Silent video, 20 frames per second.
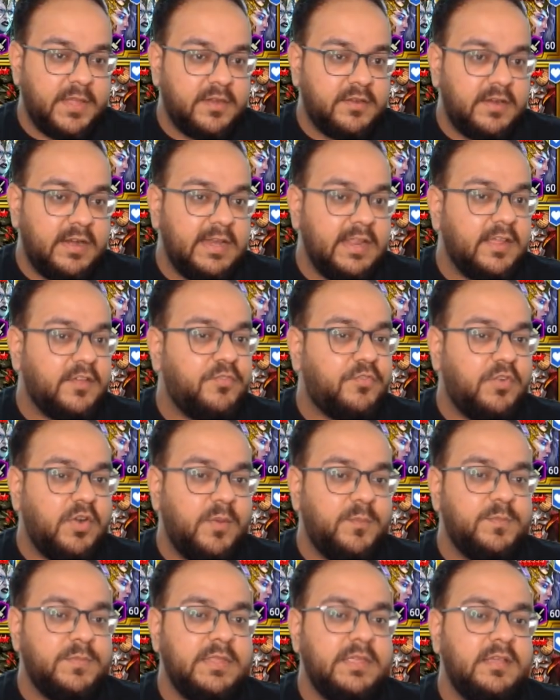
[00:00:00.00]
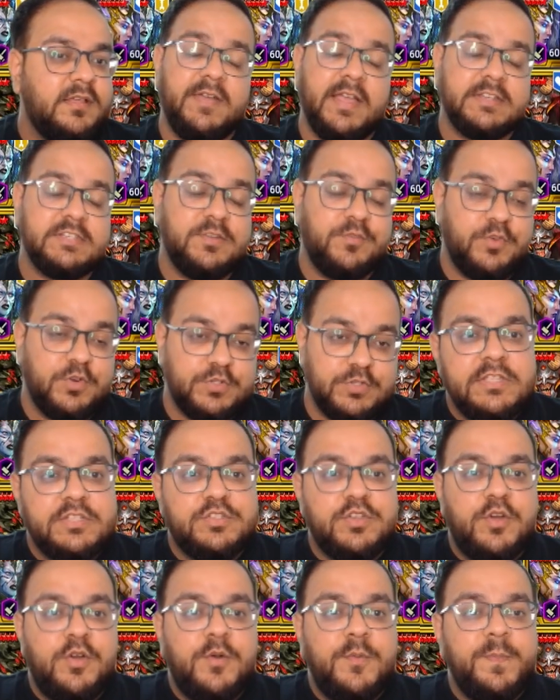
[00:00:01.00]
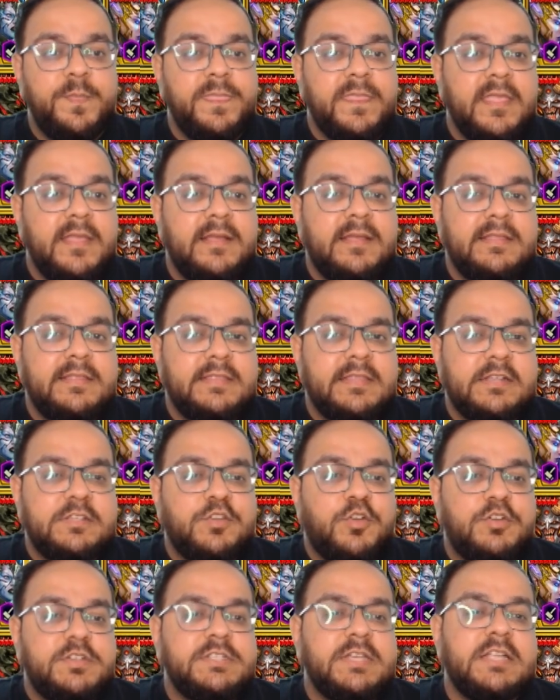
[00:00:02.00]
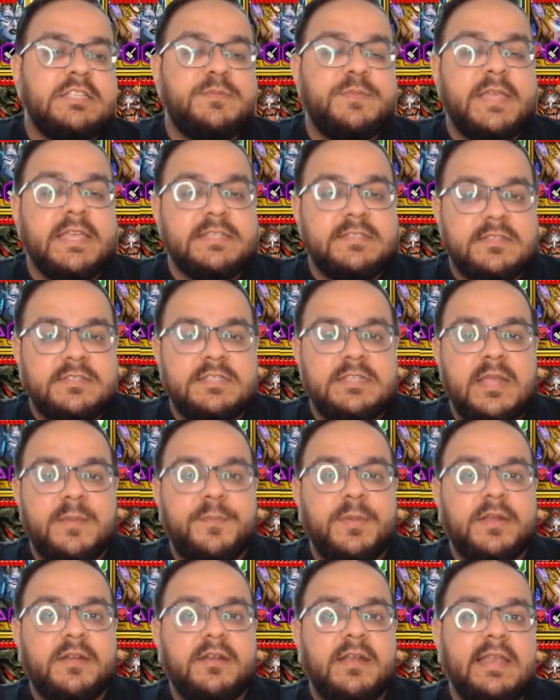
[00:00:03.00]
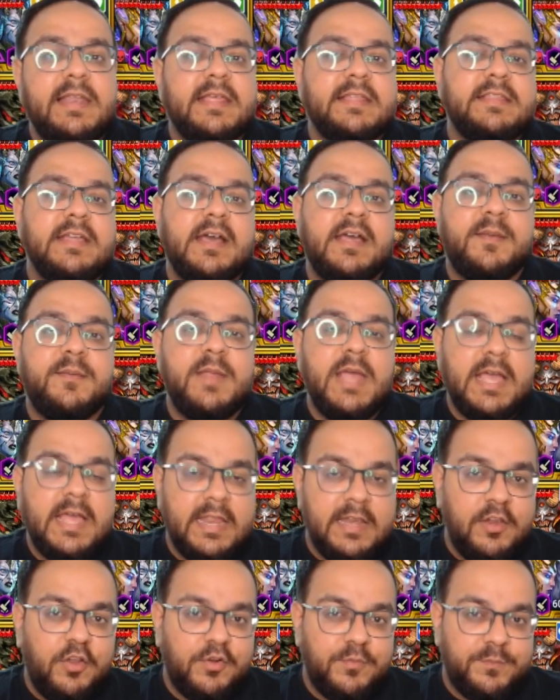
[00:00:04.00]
relic from the Faction Wars. So there's a good chance, because it's an epic relic, that a lot of